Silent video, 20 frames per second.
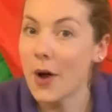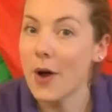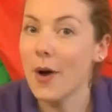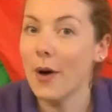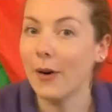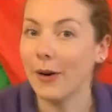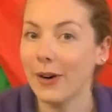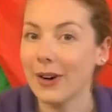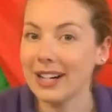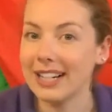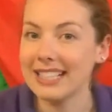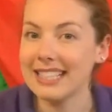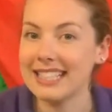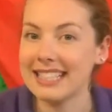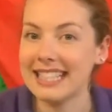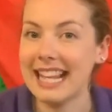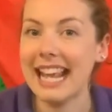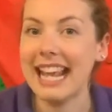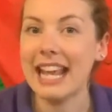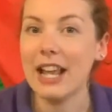
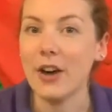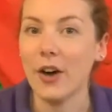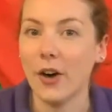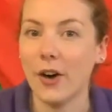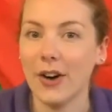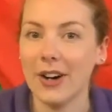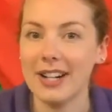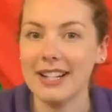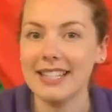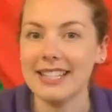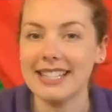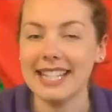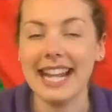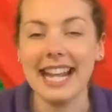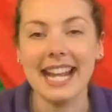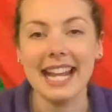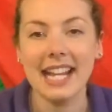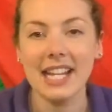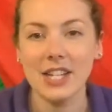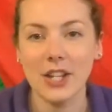Horsey,
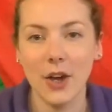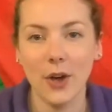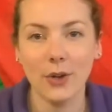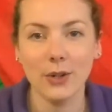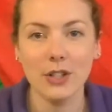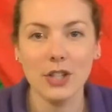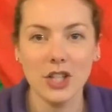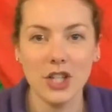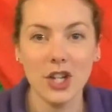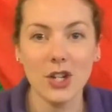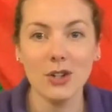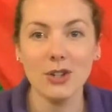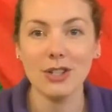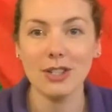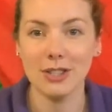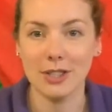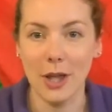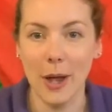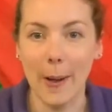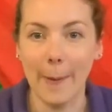horsey, don't you
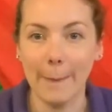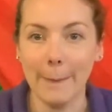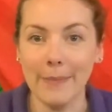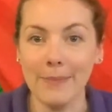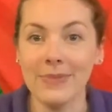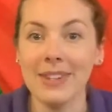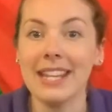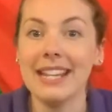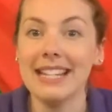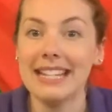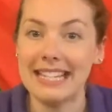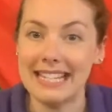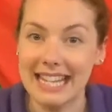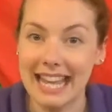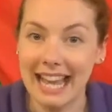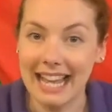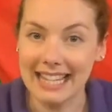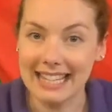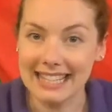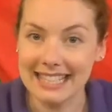stop.
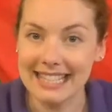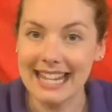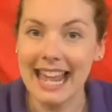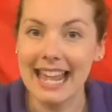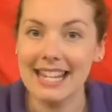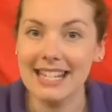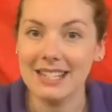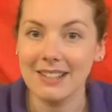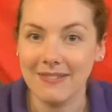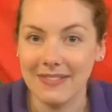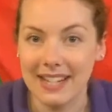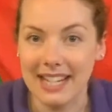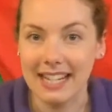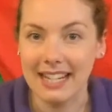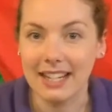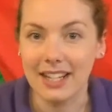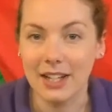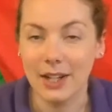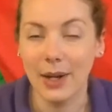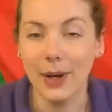Just let your feet
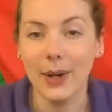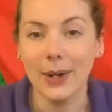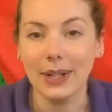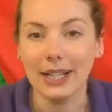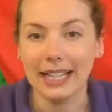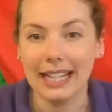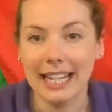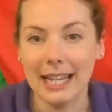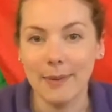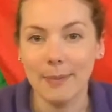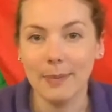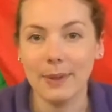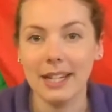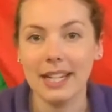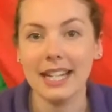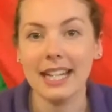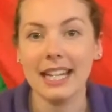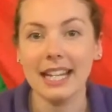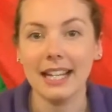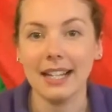go
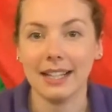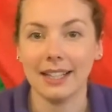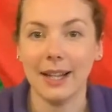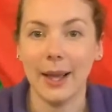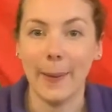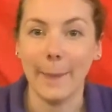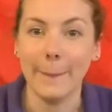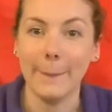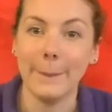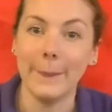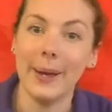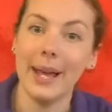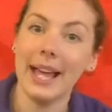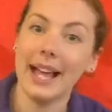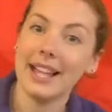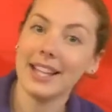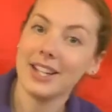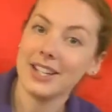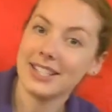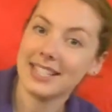clippity-clop
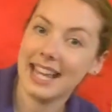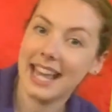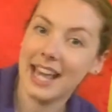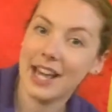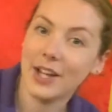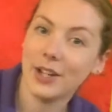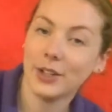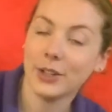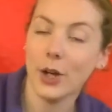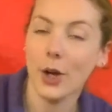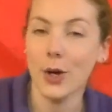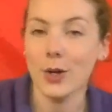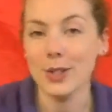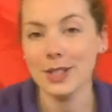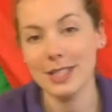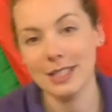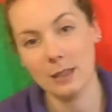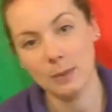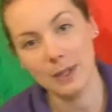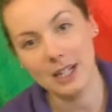while your tail goes
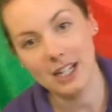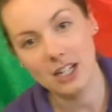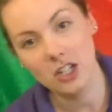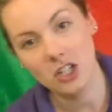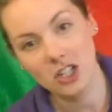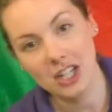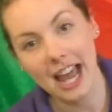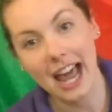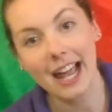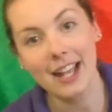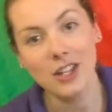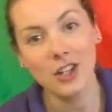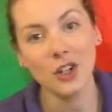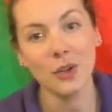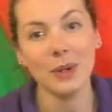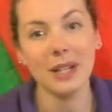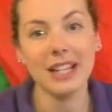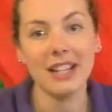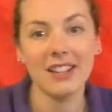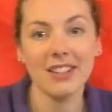swish and your
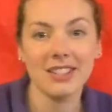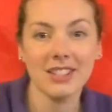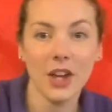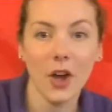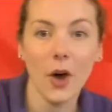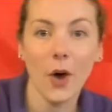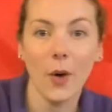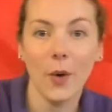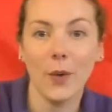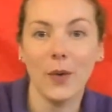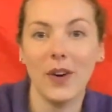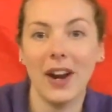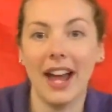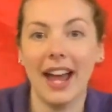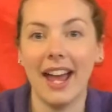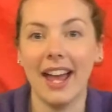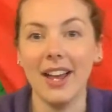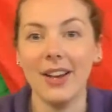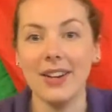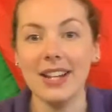wheels go
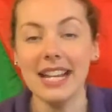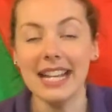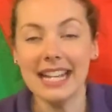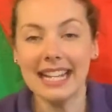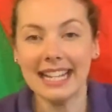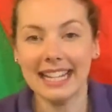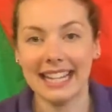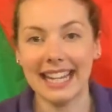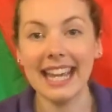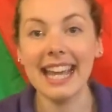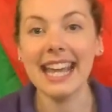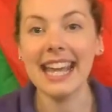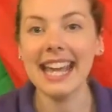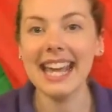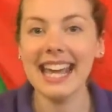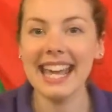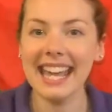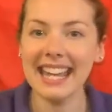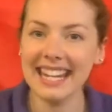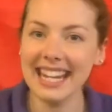round. Giddy
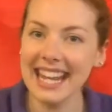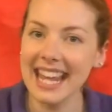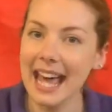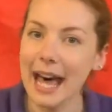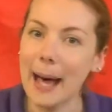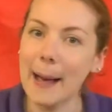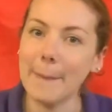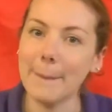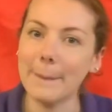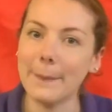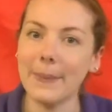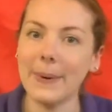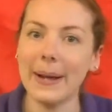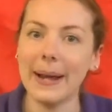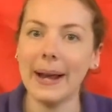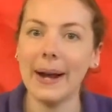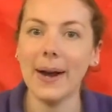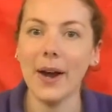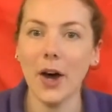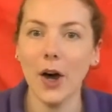up,
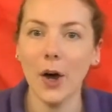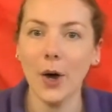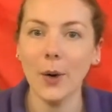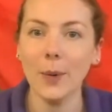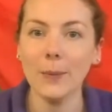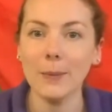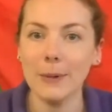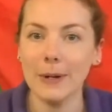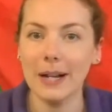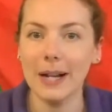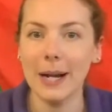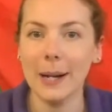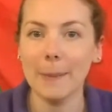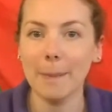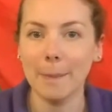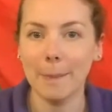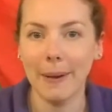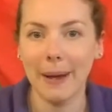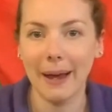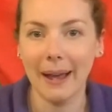we're homeward
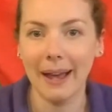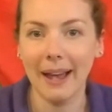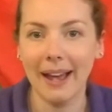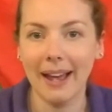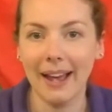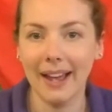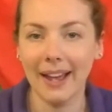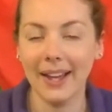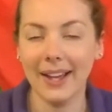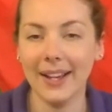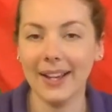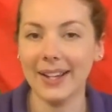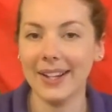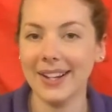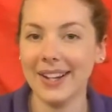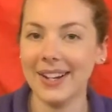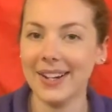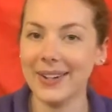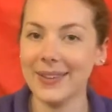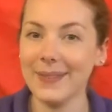
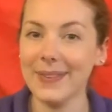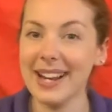bound.